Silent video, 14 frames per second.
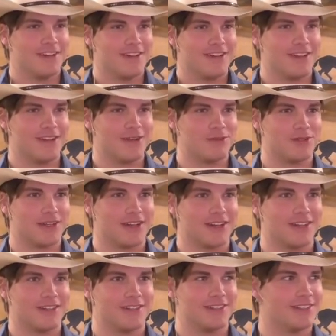And then we kind of
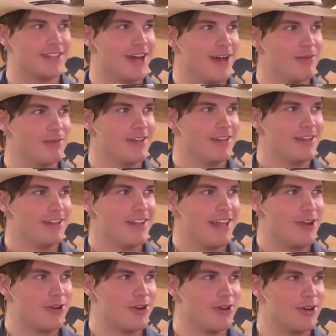stop.
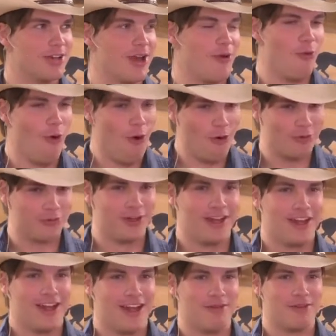And we hear it again. Woof.
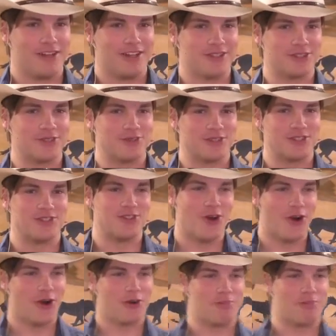I mean, this was this dog